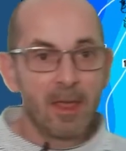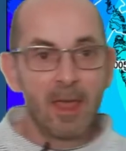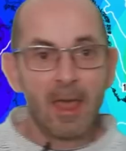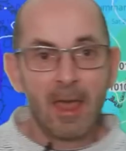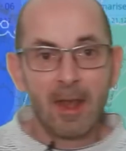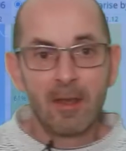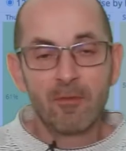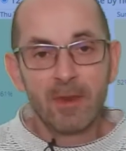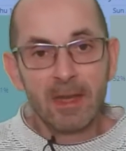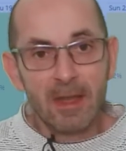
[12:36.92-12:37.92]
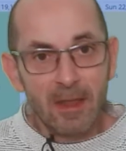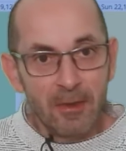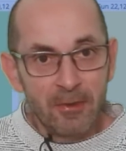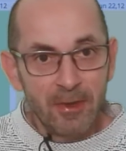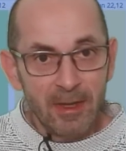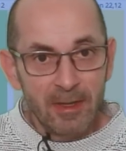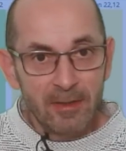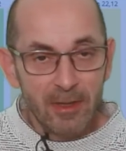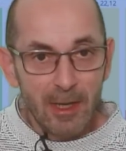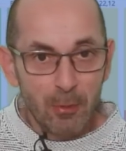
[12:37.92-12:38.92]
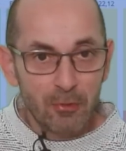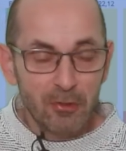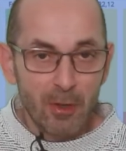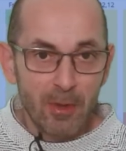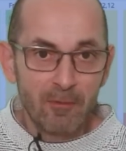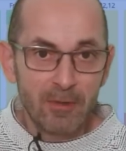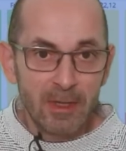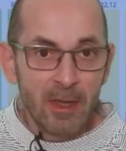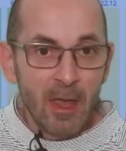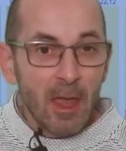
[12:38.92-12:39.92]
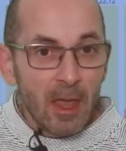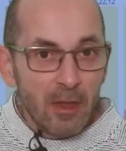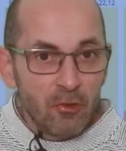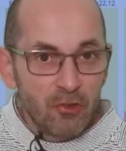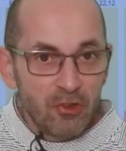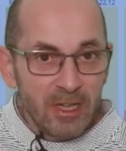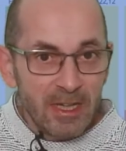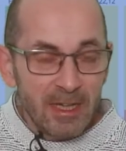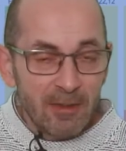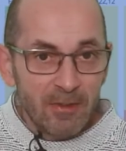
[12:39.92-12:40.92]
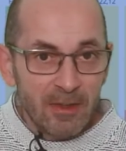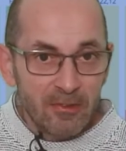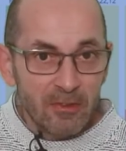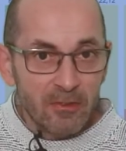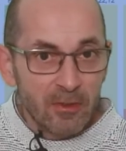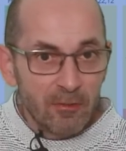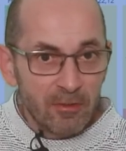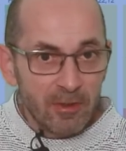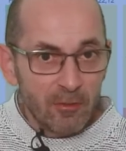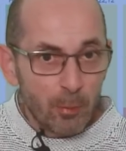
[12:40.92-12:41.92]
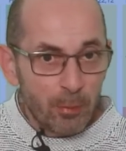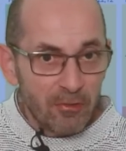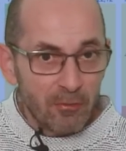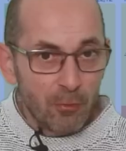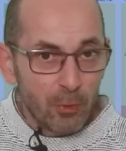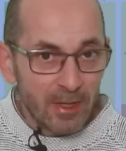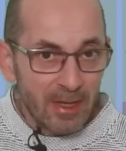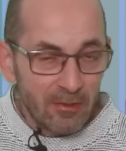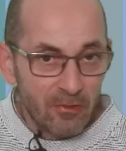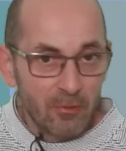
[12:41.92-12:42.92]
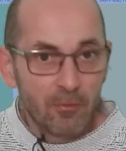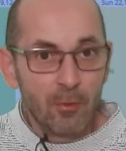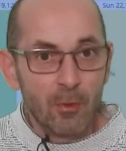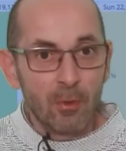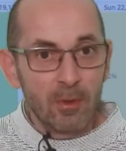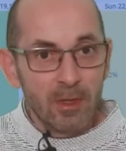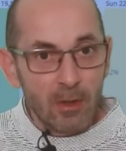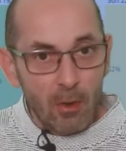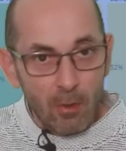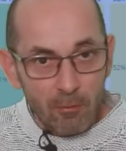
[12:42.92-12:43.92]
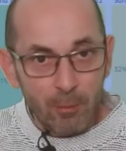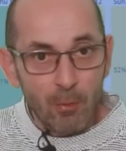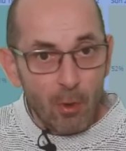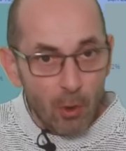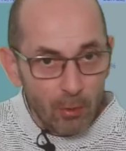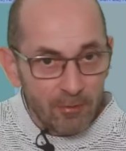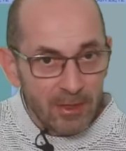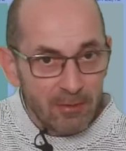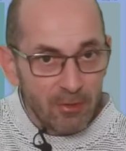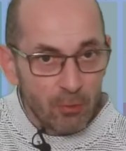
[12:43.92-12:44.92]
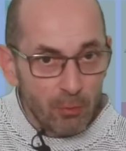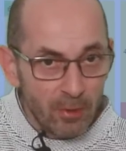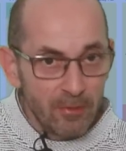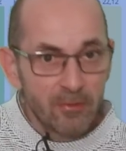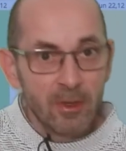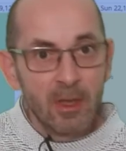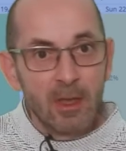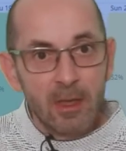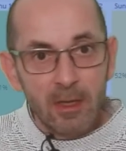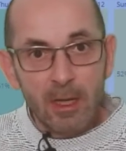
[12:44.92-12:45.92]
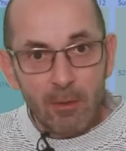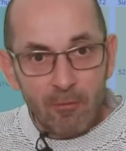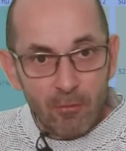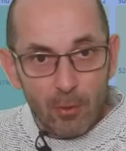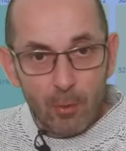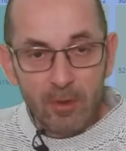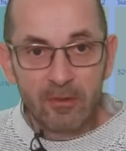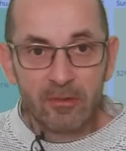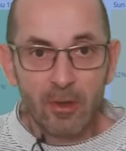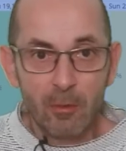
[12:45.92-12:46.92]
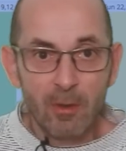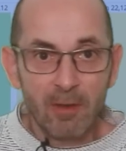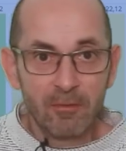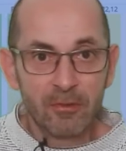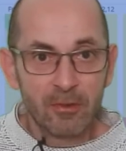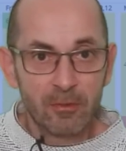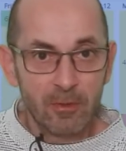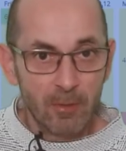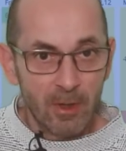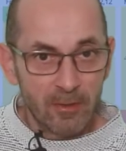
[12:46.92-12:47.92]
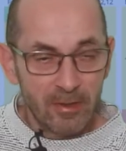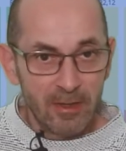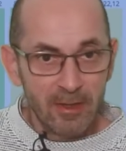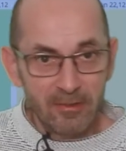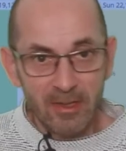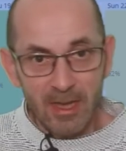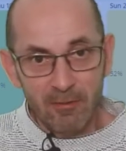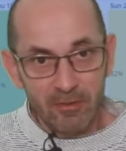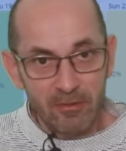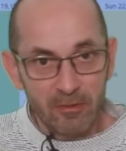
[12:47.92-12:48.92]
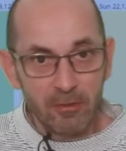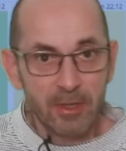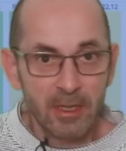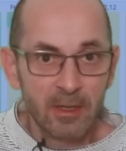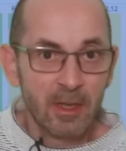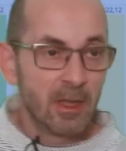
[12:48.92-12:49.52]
And the data table showing the G E F S surface level pressure forecasts for from all of the individual runs going forward. So rather than just at ten days ahead, this is looking,